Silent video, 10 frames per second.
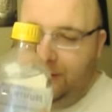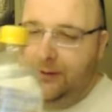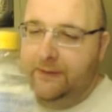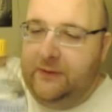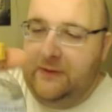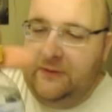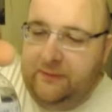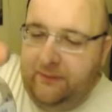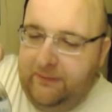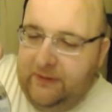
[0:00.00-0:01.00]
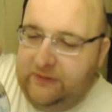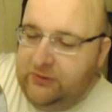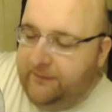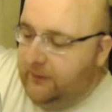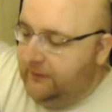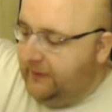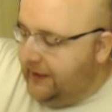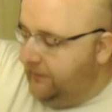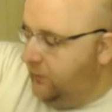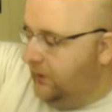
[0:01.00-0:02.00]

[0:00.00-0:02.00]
And so this is if this is your first time